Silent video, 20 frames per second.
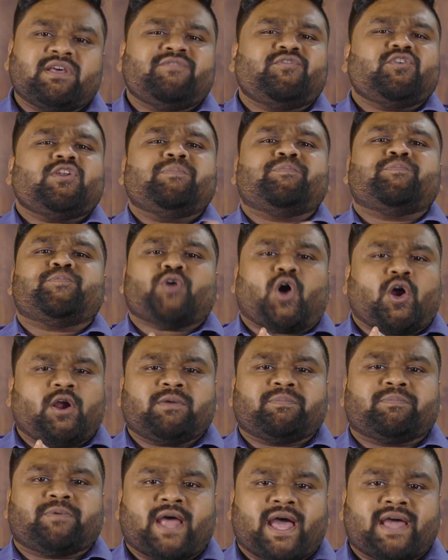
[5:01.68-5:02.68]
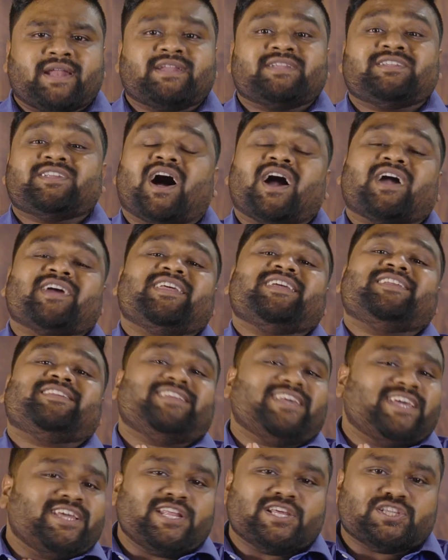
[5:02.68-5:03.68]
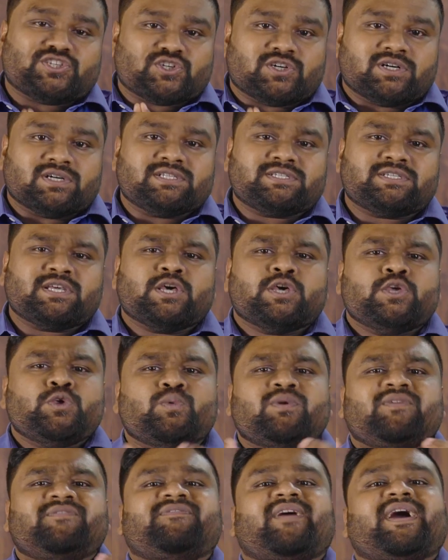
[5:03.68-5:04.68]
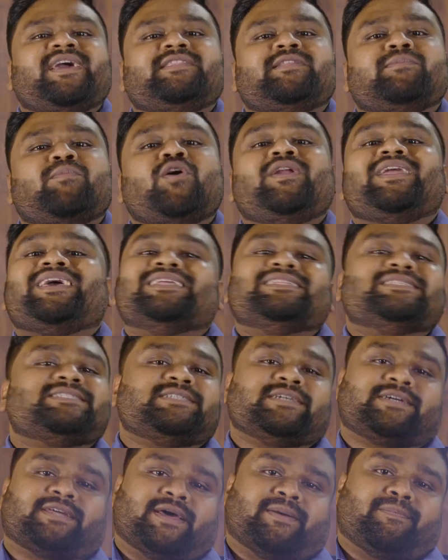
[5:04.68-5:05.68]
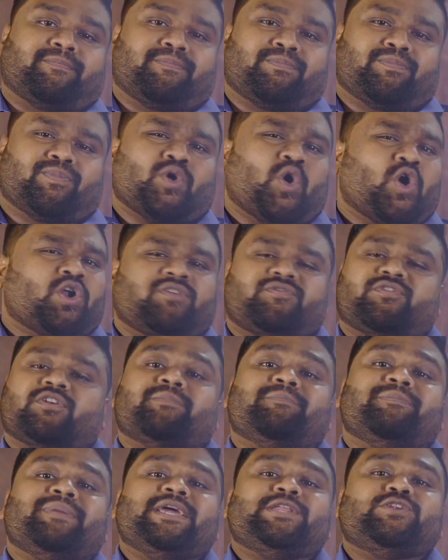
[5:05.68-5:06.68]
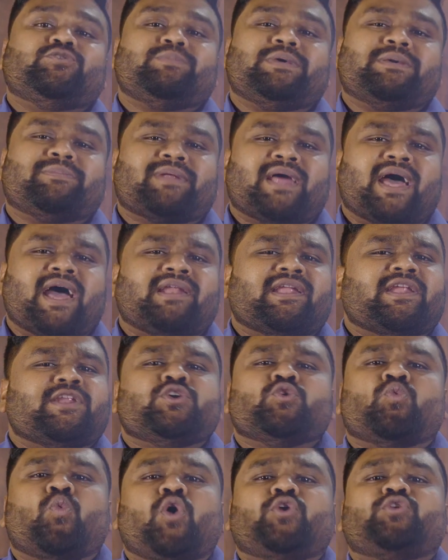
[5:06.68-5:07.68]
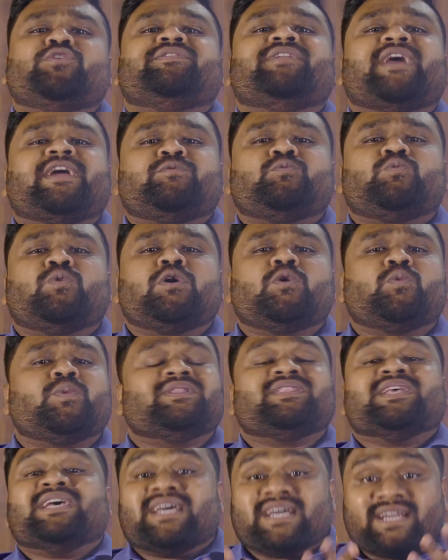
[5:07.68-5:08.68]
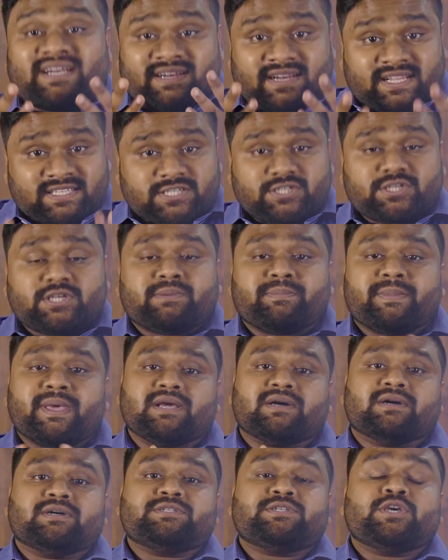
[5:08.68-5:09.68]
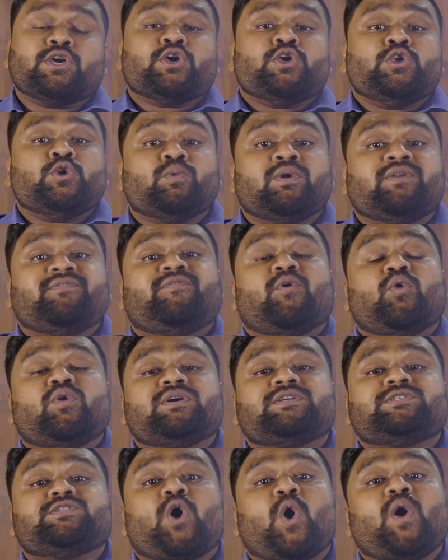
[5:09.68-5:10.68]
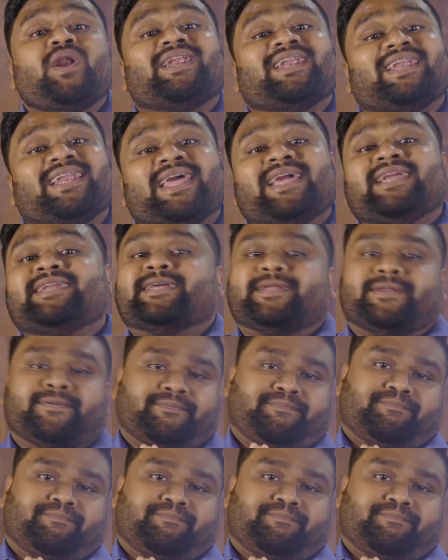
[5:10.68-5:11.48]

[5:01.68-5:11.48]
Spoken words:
if you're a product brand targeting teenage girls, you will find them on Instagram. Or if you're a B2B brand and you want to network with decision makers, you will focus on LinkedIn.